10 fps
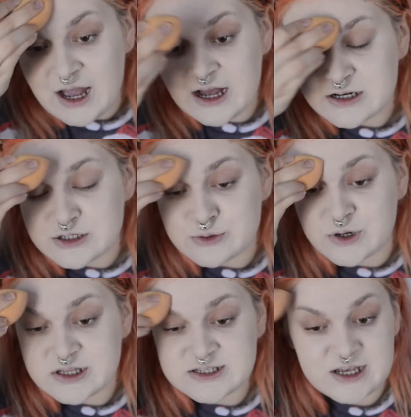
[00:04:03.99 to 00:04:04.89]
and she
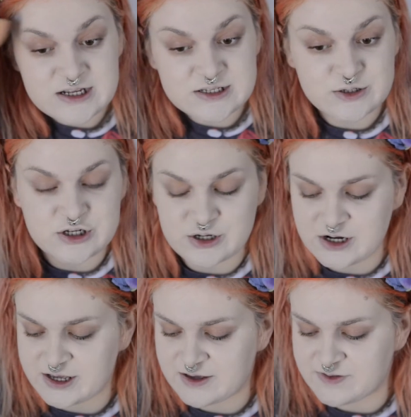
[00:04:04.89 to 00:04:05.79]
wanted to sell it so she could
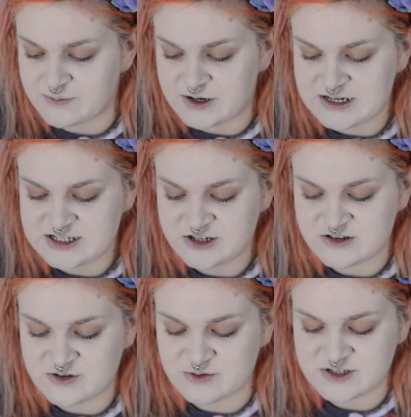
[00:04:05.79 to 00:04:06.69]
like give the money to her
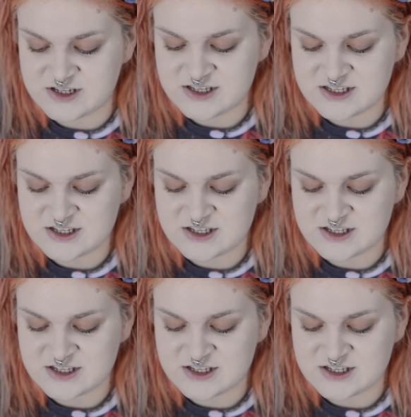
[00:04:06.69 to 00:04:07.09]
daughters.